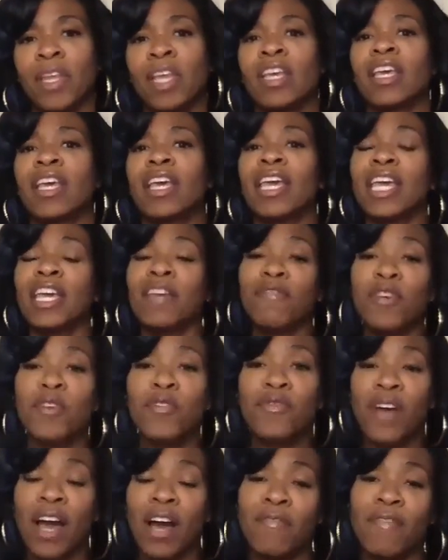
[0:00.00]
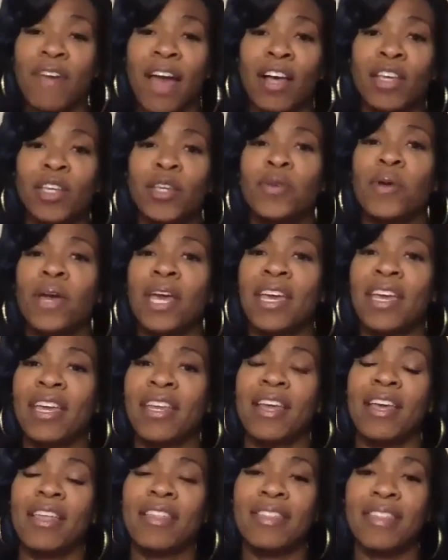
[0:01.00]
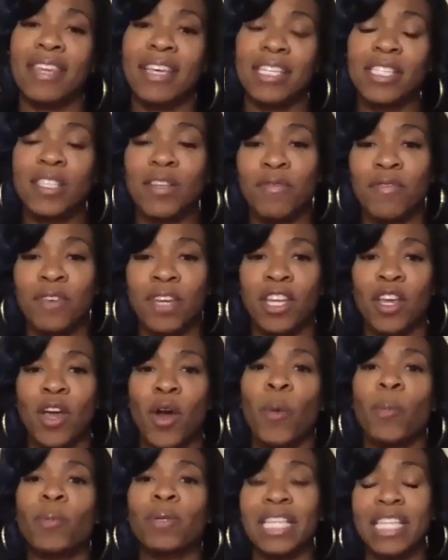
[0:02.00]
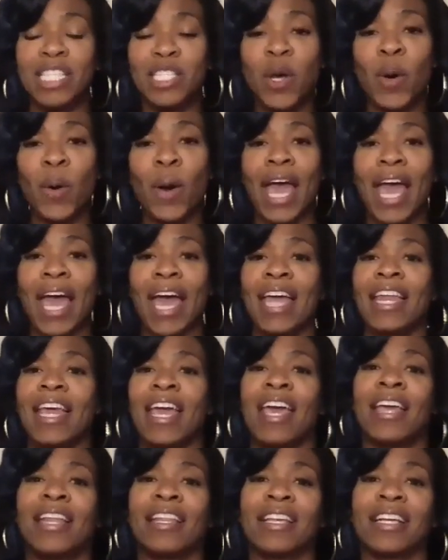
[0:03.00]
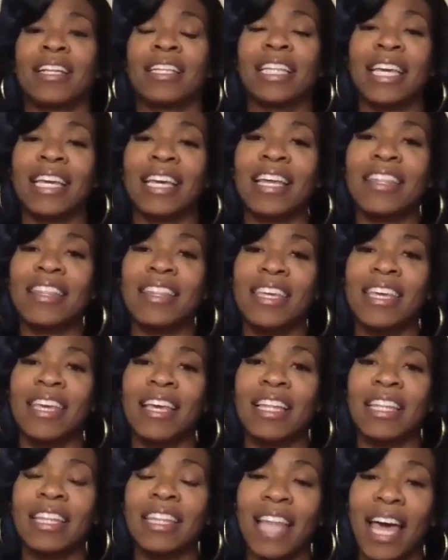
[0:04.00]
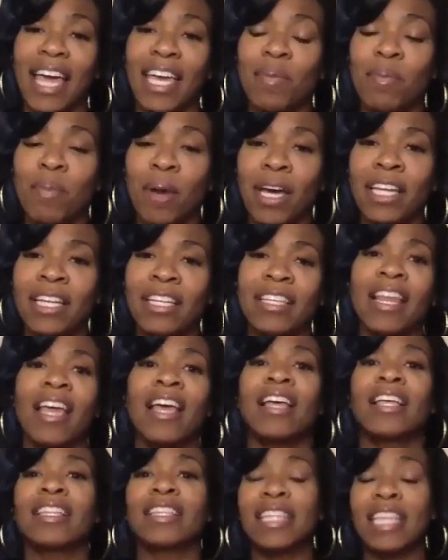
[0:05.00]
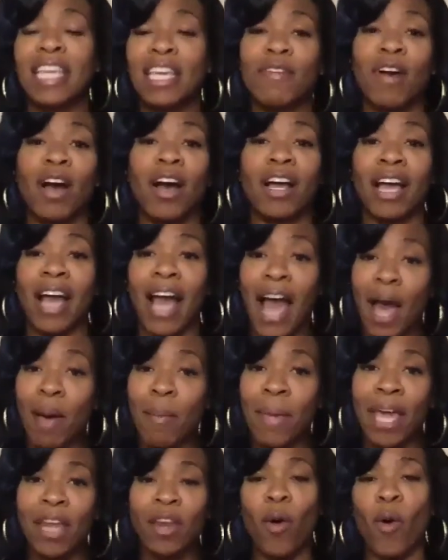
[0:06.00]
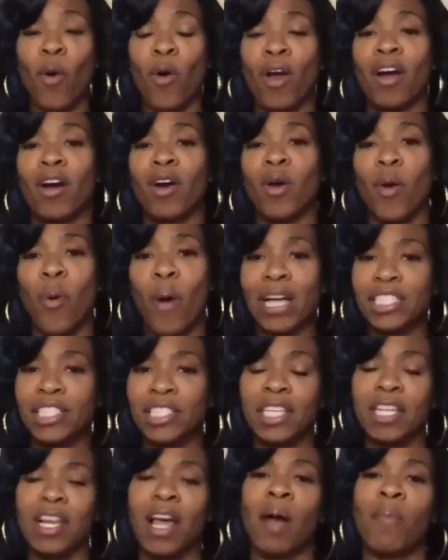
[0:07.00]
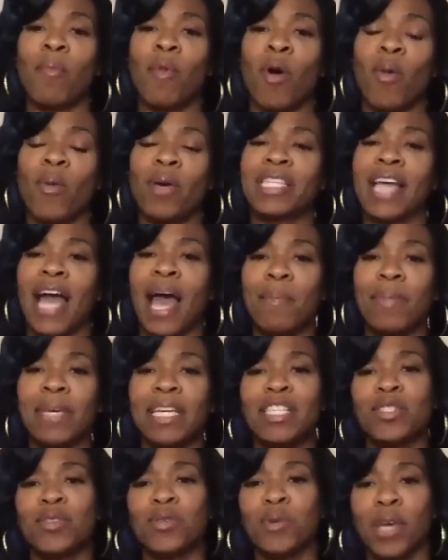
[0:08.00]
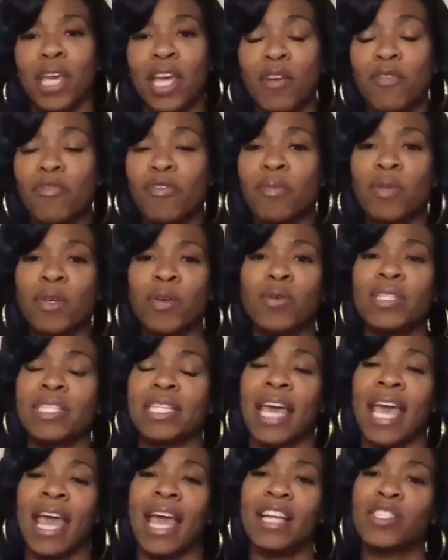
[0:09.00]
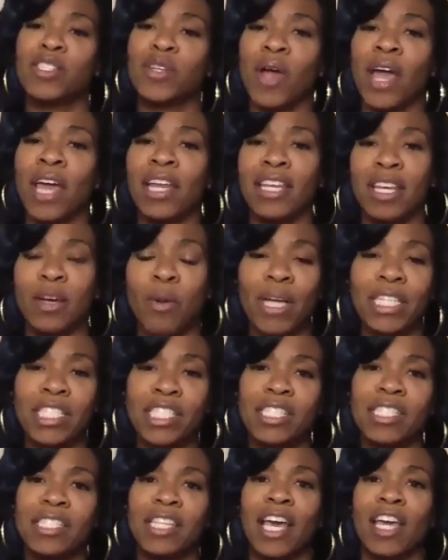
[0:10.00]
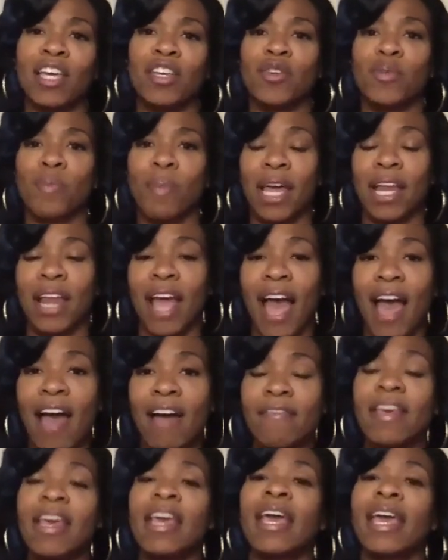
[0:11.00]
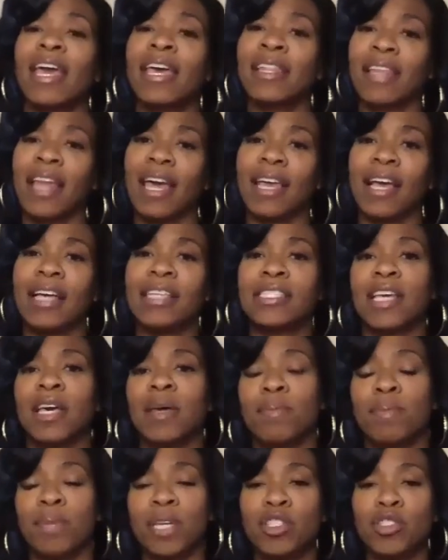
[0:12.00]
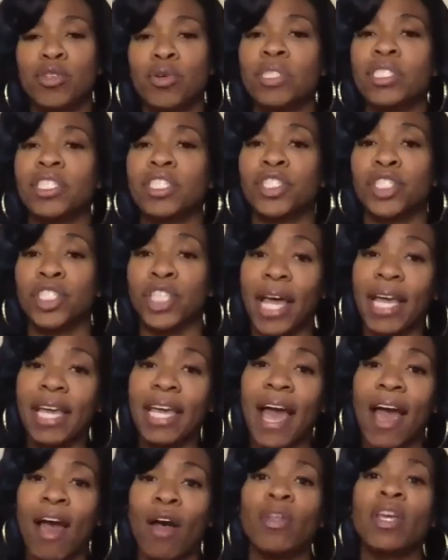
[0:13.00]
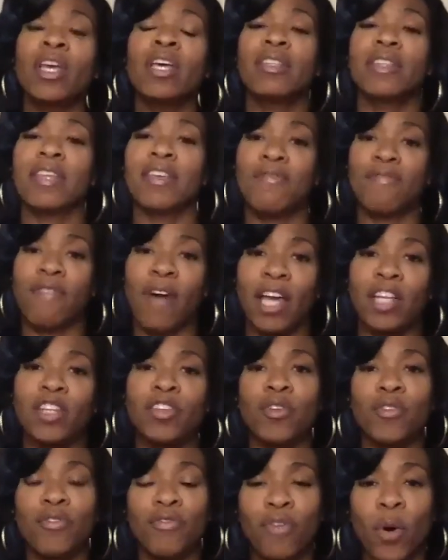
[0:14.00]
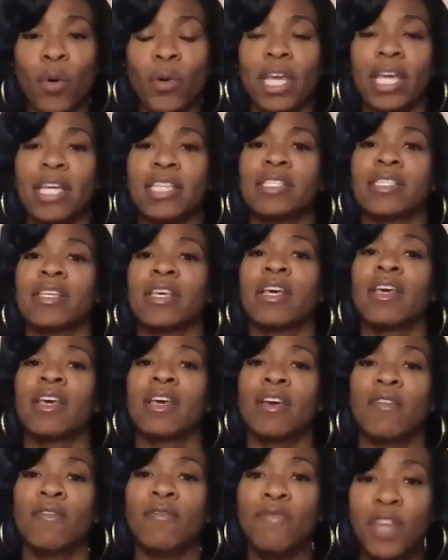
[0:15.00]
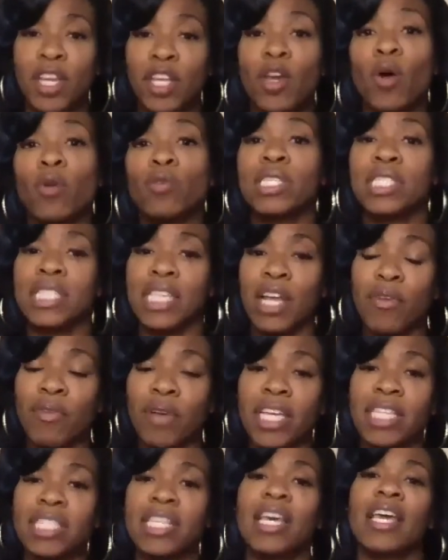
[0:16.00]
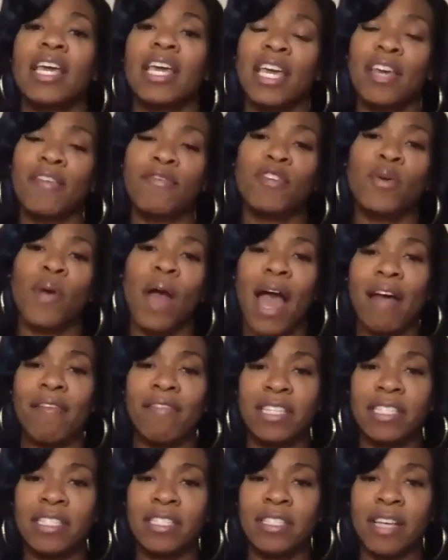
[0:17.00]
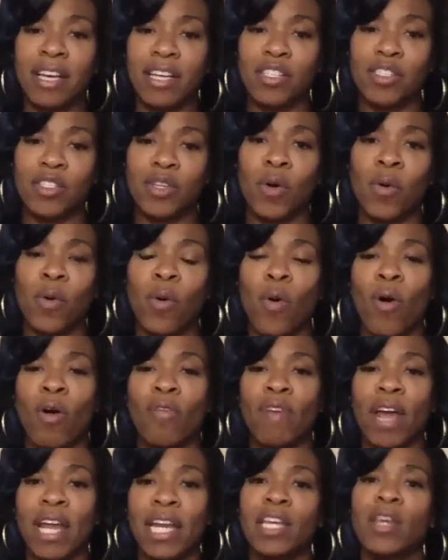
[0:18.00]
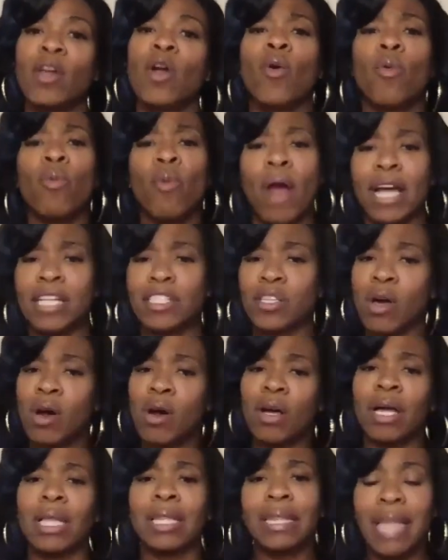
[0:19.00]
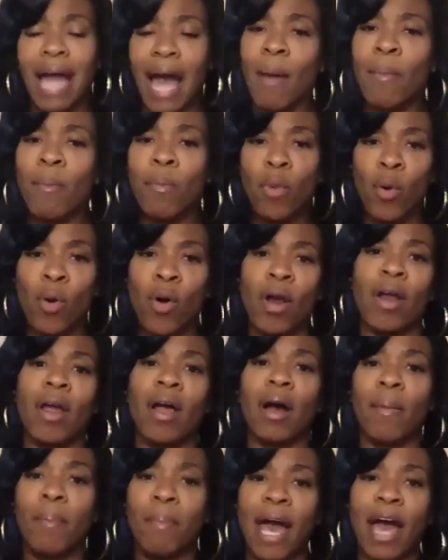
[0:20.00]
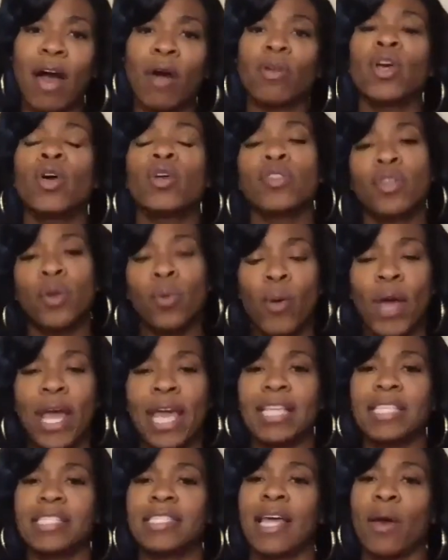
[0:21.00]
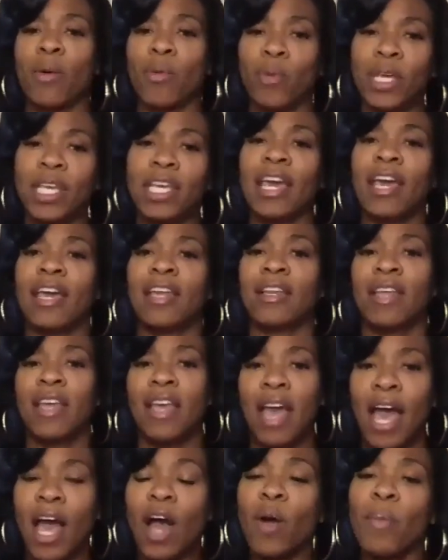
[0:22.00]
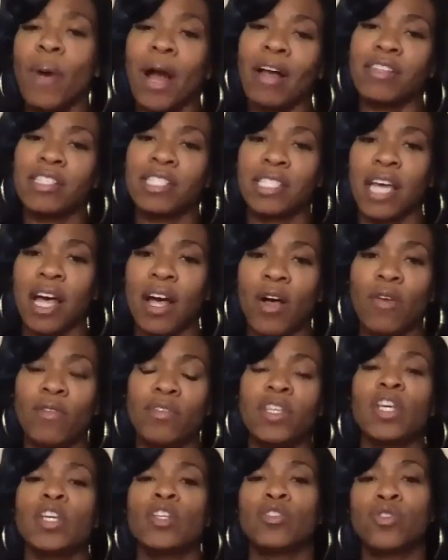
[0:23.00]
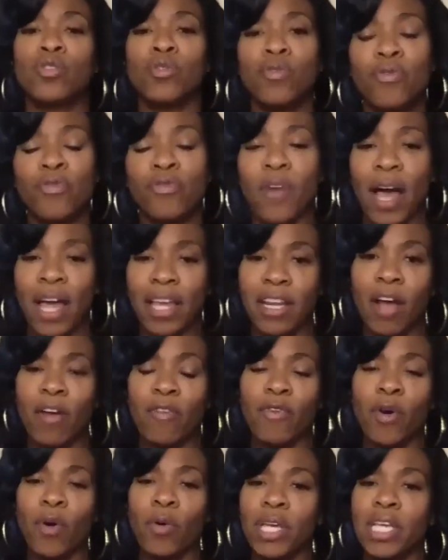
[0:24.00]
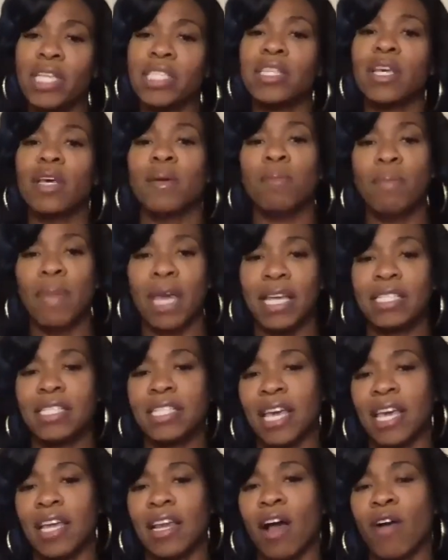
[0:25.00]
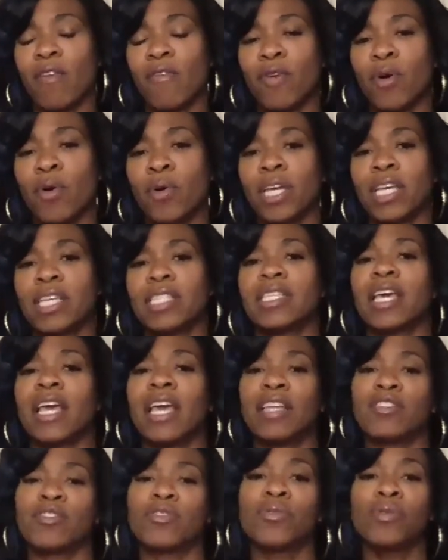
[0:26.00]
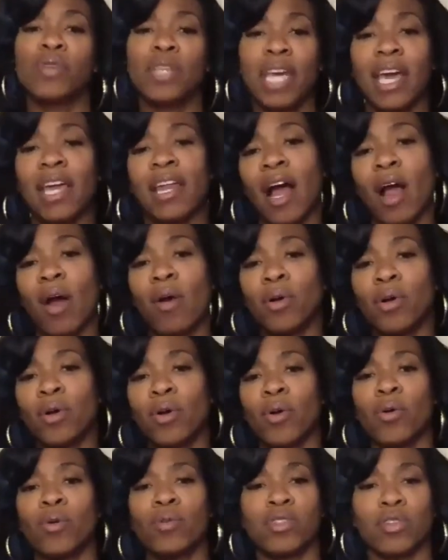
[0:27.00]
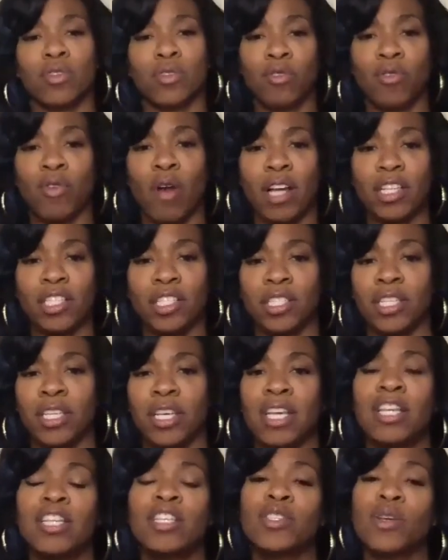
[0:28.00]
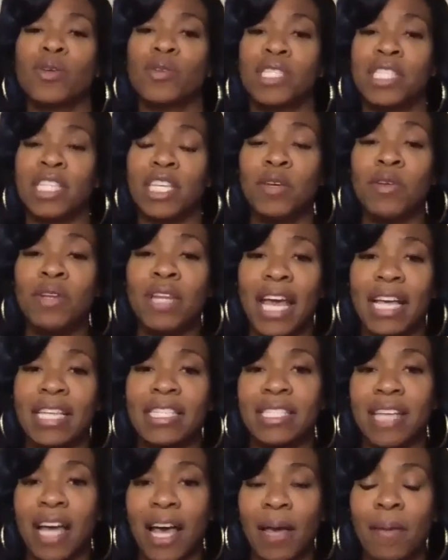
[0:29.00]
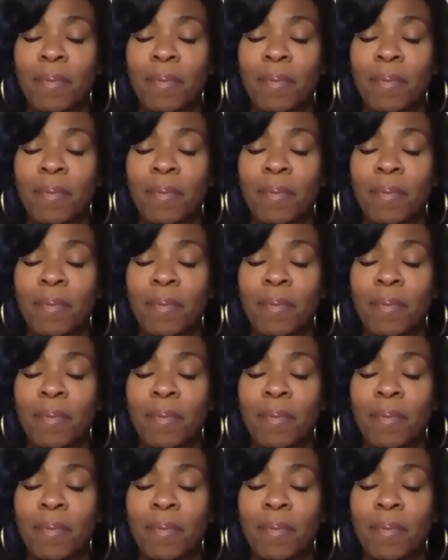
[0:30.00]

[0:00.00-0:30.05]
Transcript: If you found value in this video, please go ahead and click the like button, leave a comment or a question. I'm always happy to hear from you to answer any questions that you might have. And like I said, be sure to check out the Find Your Focus video series if you haven't done so already, where I talk a lot more about the ways that we can help ourselves to find our focus, maintain our focus, and to get our goals crushed. So see you next time.